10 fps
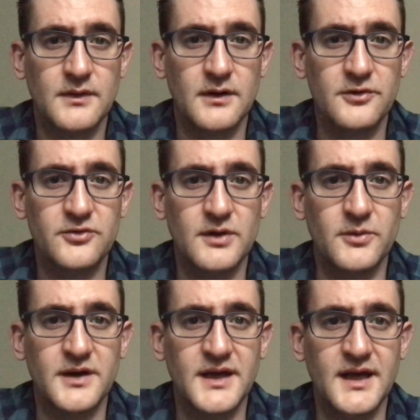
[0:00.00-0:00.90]
Also, I
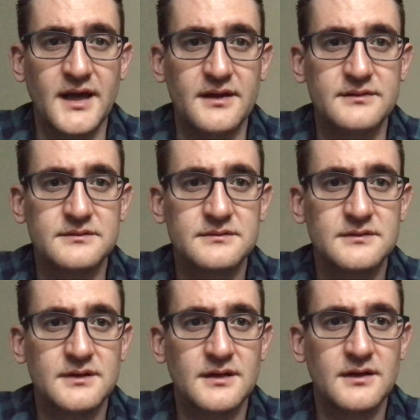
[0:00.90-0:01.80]
want to add,
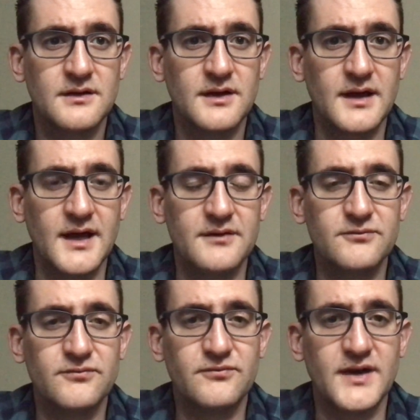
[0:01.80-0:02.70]
I got
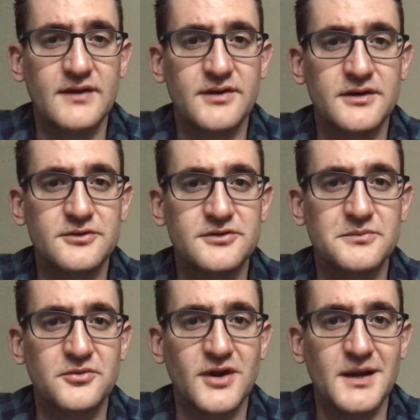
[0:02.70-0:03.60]
500
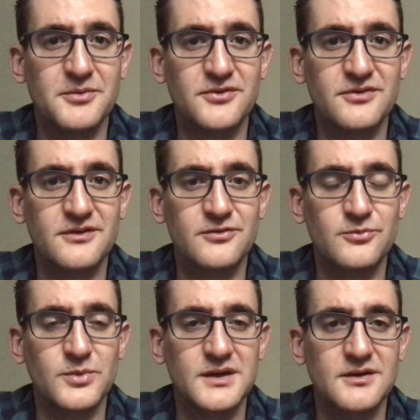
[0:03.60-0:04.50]
subscribers this
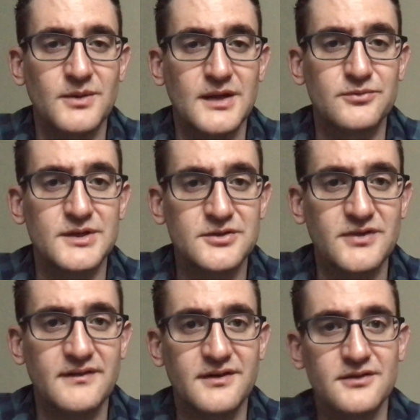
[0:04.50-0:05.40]
week, or I reached
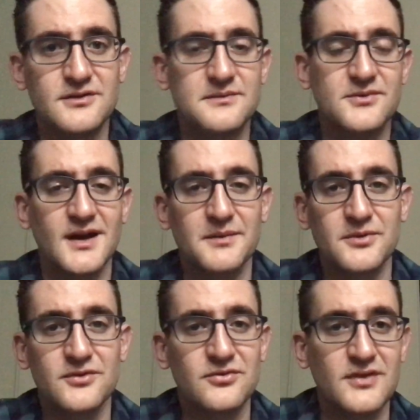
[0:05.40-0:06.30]
500
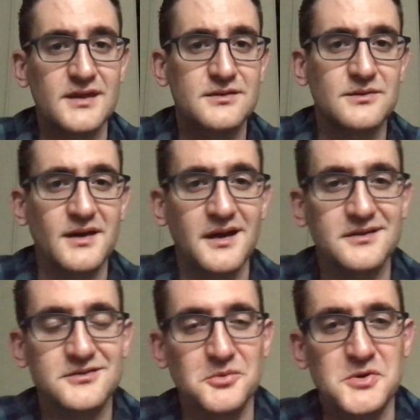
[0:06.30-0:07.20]
subscribers. Thank you
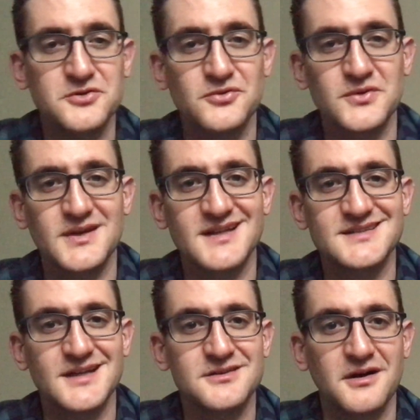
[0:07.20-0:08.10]
guys so much for that.
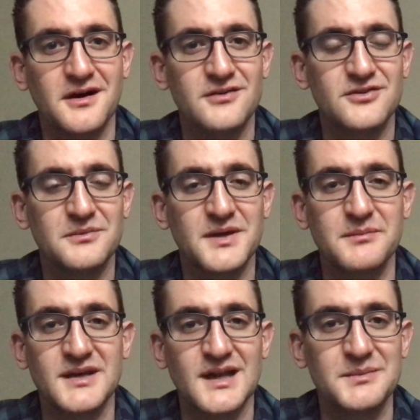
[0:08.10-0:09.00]
That's awesome. I
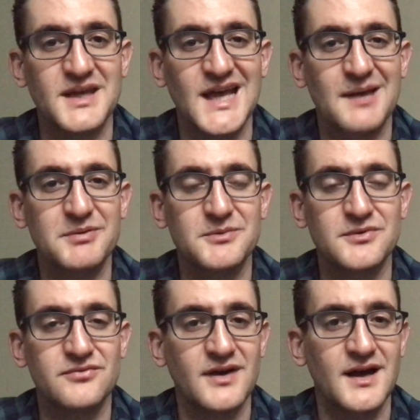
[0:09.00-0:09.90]
mean, I'd be happy
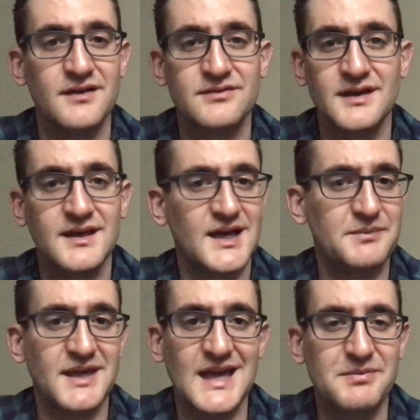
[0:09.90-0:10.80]
with 5.
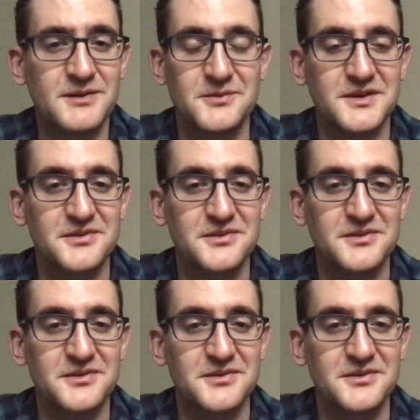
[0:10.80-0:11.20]
I'd be happy